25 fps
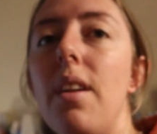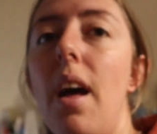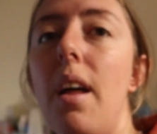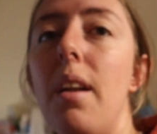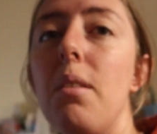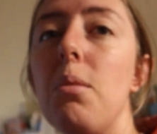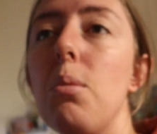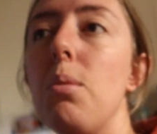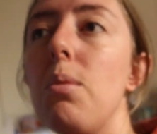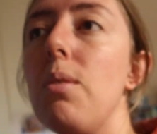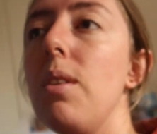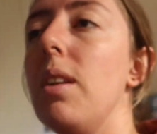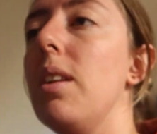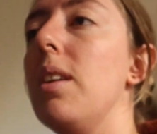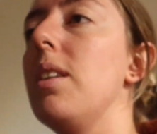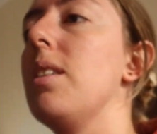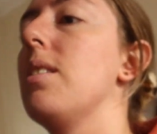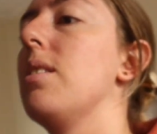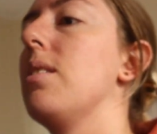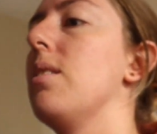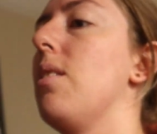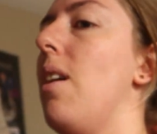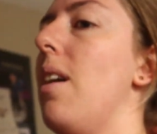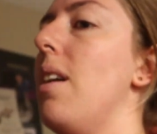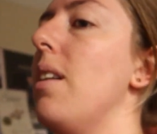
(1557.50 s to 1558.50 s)
and Anna were really
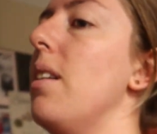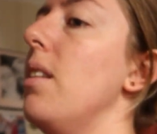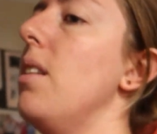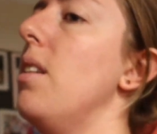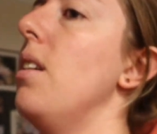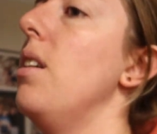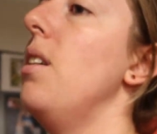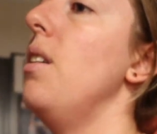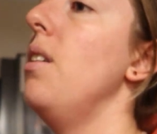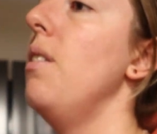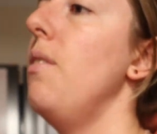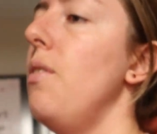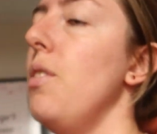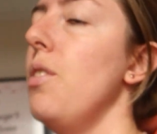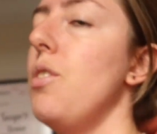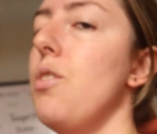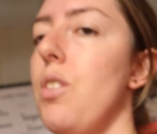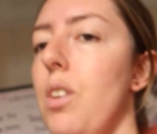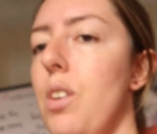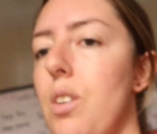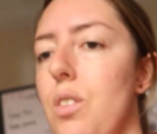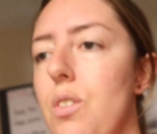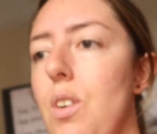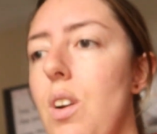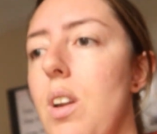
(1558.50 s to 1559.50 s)
excited for
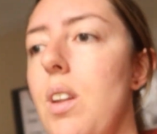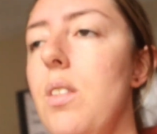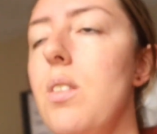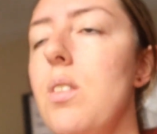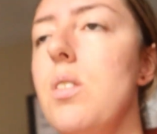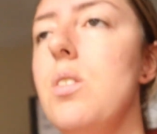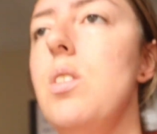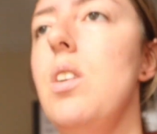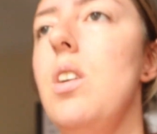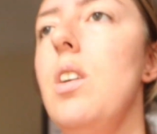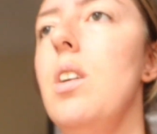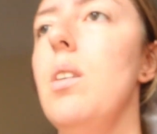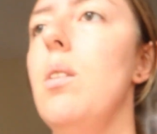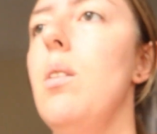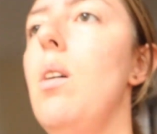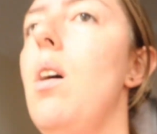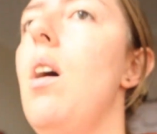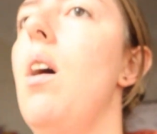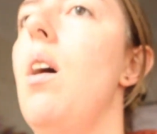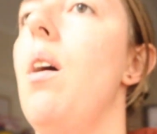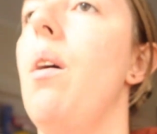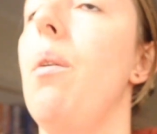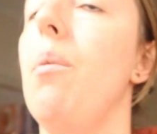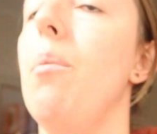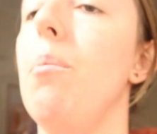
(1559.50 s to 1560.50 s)
trick-or-treating this year,
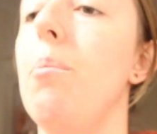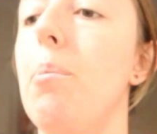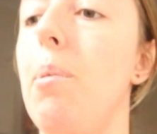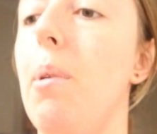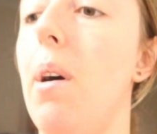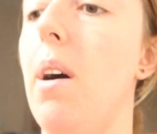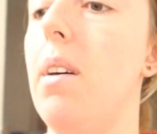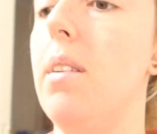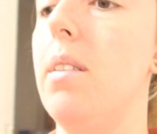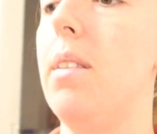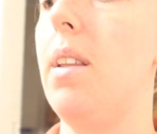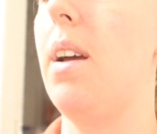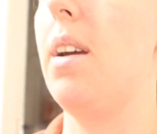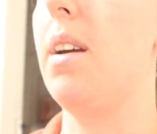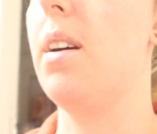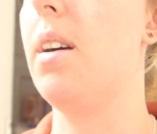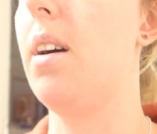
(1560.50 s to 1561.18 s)
but they